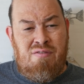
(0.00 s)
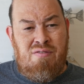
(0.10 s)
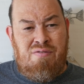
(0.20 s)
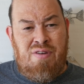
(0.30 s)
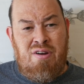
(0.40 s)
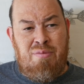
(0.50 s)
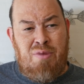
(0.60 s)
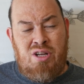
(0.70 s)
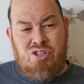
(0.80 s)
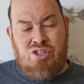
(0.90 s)
very
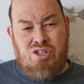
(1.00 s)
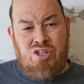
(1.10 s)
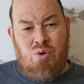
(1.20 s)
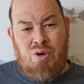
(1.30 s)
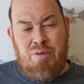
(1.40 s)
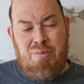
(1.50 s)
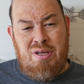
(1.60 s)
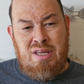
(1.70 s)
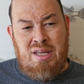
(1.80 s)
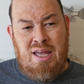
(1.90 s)
much going to
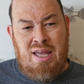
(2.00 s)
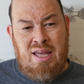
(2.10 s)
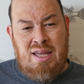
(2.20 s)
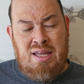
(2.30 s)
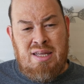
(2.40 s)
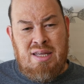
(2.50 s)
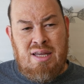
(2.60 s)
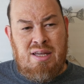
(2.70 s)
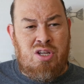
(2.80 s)
be a,